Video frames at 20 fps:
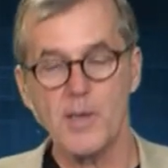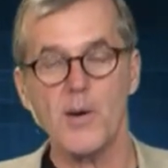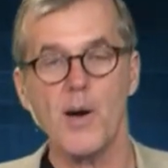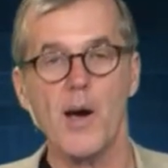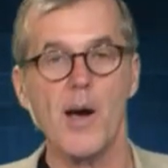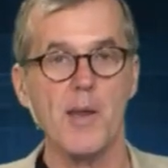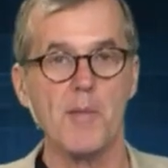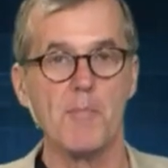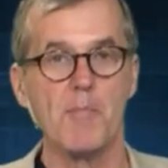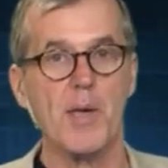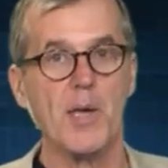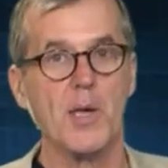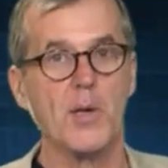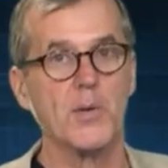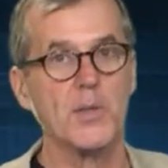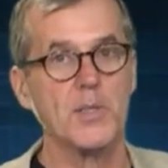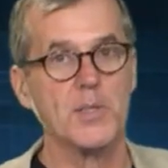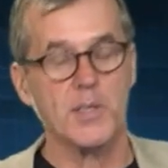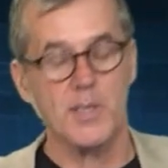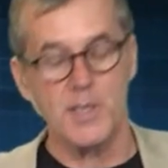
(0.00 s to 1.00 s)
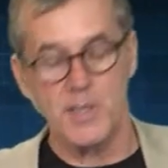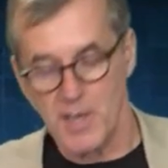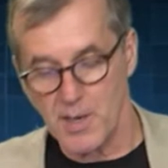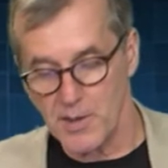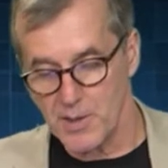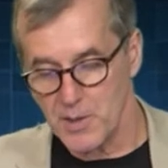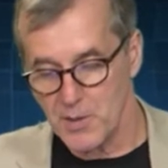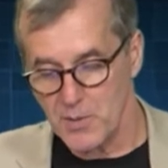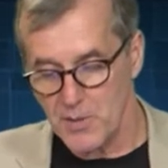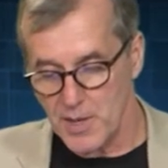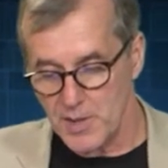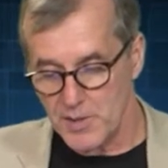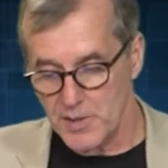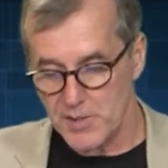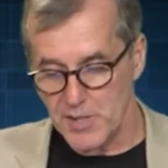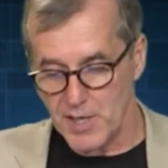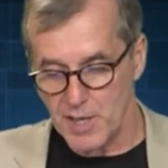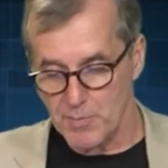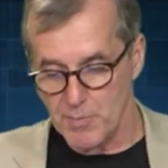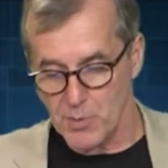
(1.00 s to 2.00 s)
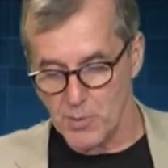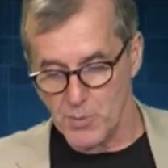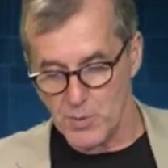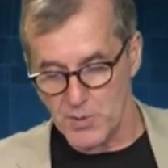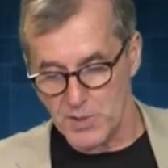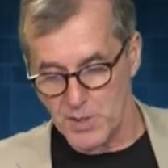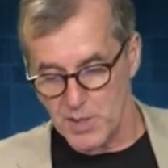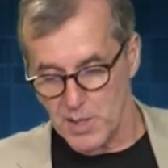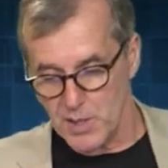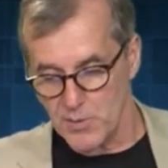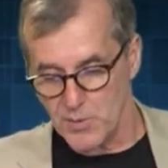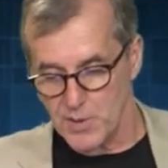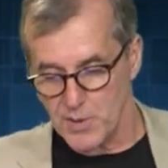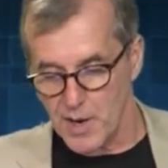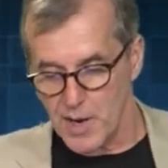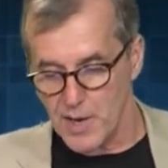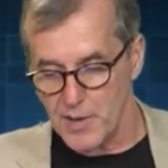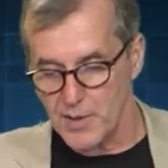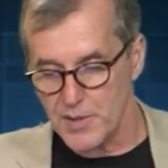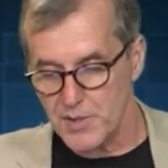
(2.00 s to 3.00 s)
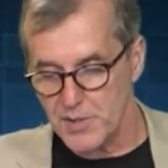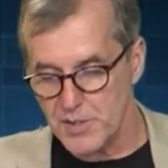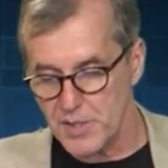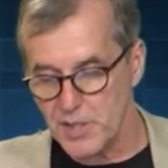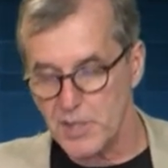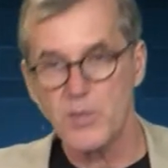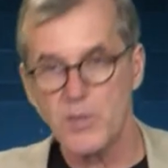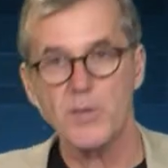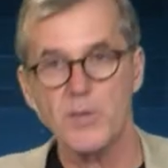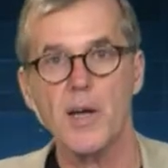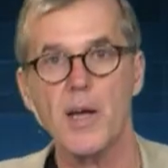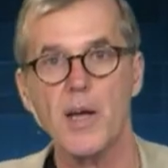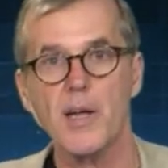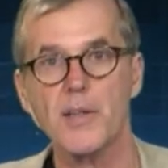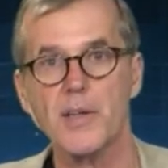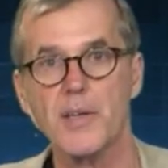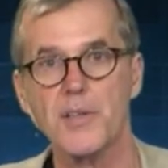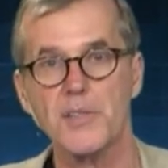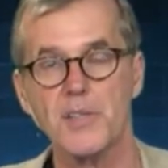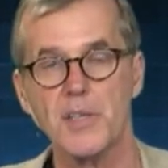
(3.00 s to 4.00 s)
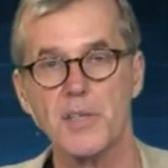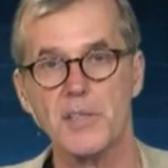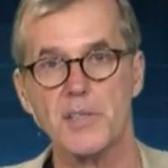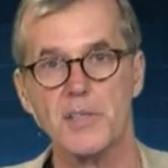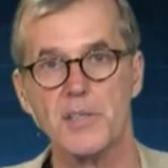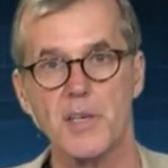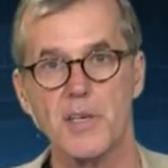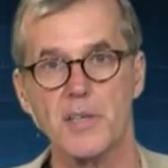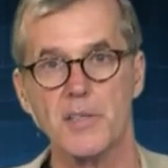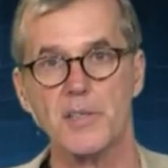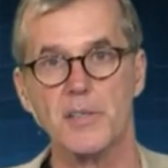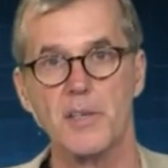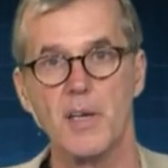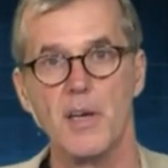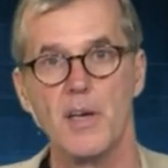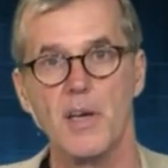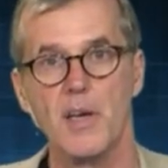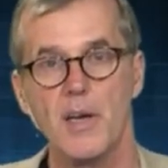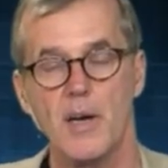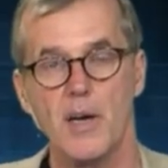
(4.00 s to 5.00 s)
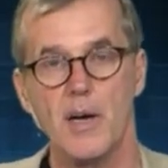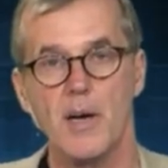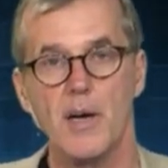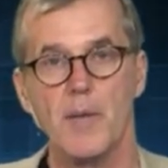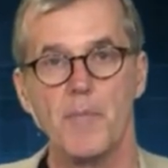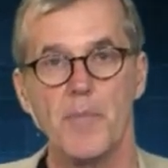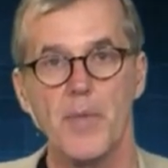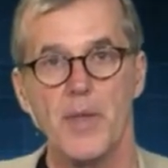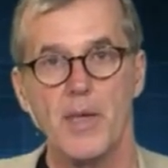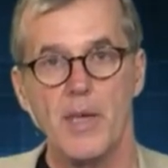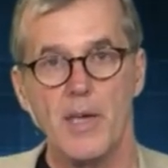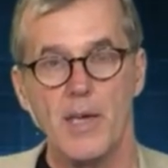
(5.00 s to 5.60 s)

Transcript: unambiguously telling you that a sample was either nylon 6 or nylon 6,6.